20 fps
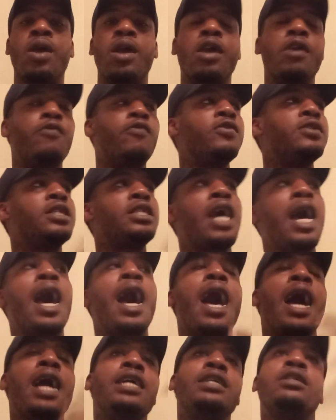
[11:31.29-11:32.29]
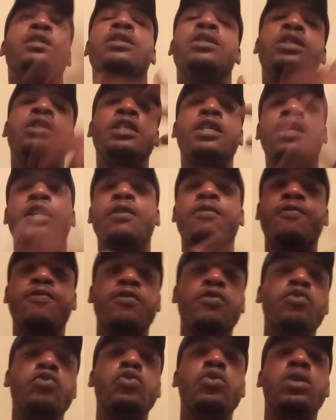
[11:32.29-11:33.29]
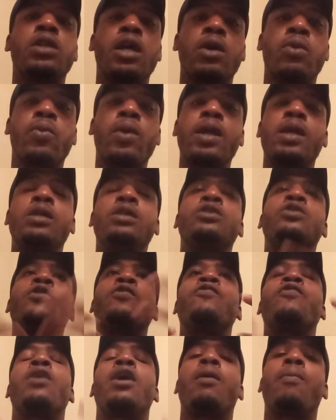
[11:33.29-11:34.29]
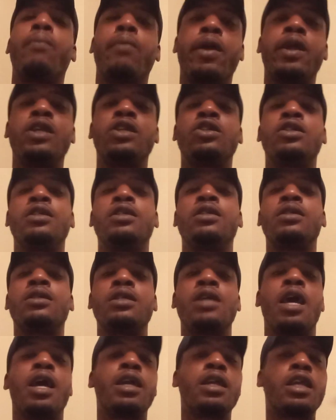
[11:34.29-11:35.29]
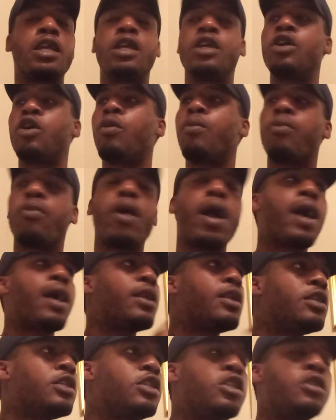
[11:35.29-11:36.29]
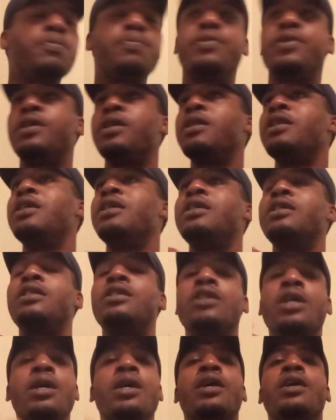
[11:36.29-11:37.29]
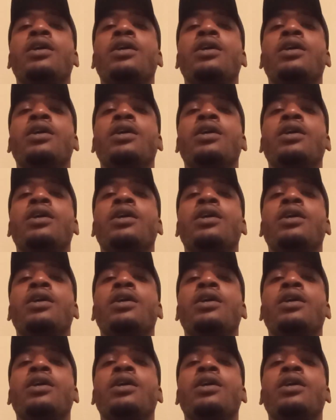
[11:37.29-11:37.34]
If it's high energetic food that raises your vibration, kale, broccoli, spinach,